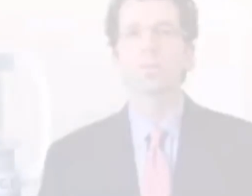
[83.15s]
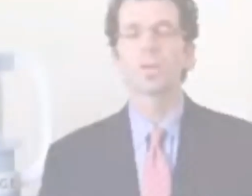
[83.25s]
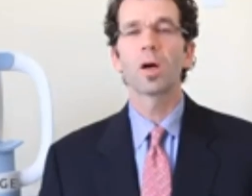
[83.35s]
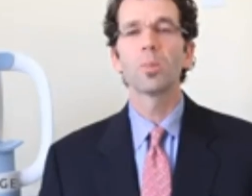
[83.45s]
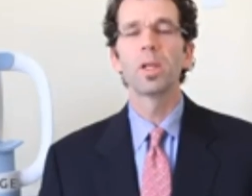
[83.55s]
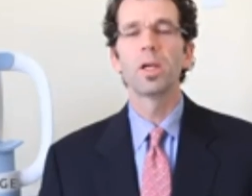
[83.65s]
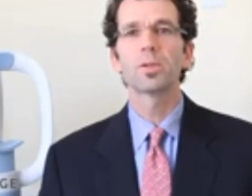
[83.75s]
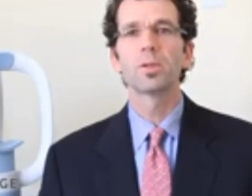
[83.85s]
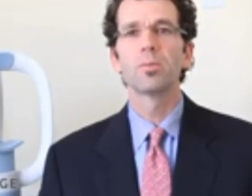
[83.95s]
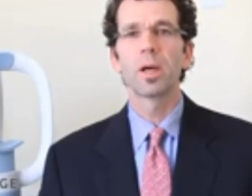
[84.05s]
The
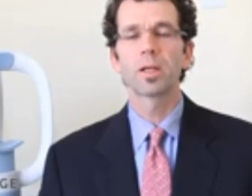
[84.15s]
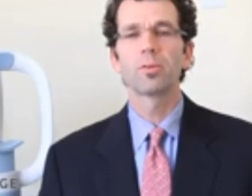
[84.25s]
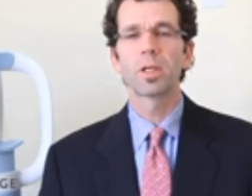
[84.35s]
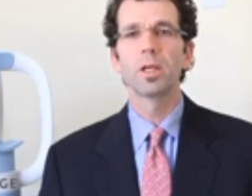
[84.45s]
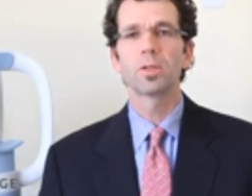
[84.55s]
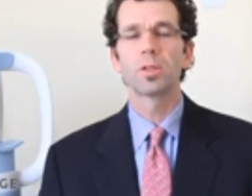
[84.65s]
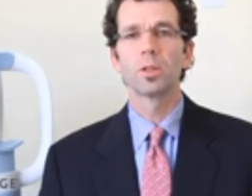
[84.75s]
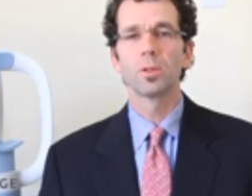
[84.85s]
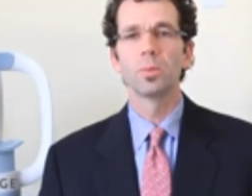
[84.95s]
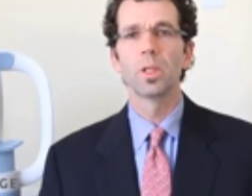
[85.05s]
combination of magnification
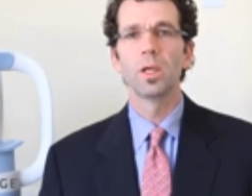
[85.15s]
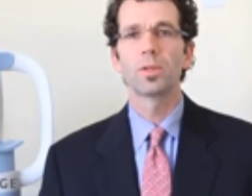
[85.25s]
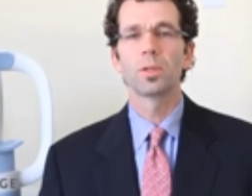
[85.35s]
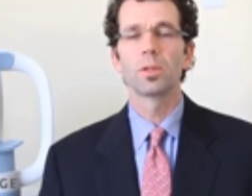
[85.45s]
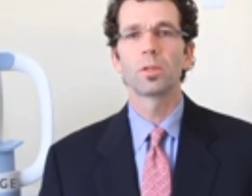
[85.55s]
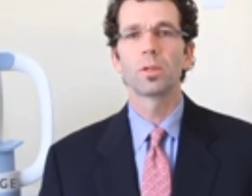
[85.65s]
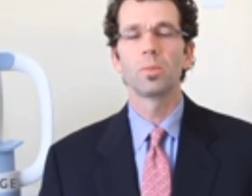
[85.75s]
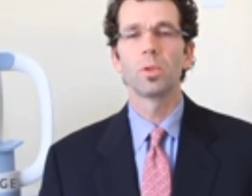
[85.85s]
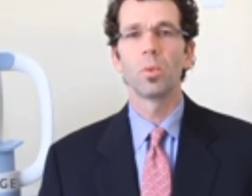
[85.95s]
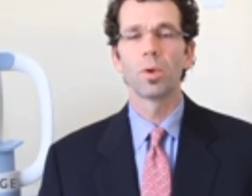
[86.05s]
and illumination
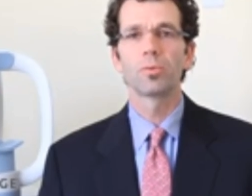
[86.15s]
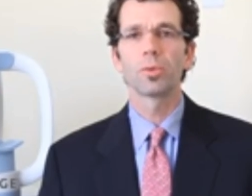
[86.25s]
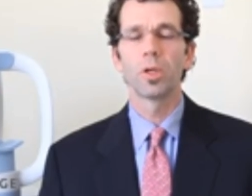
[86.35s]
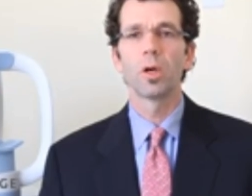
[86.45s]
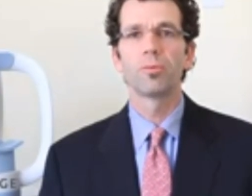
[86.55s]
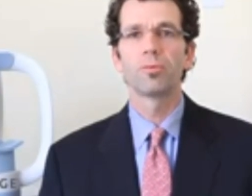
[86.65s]
can be wonderfully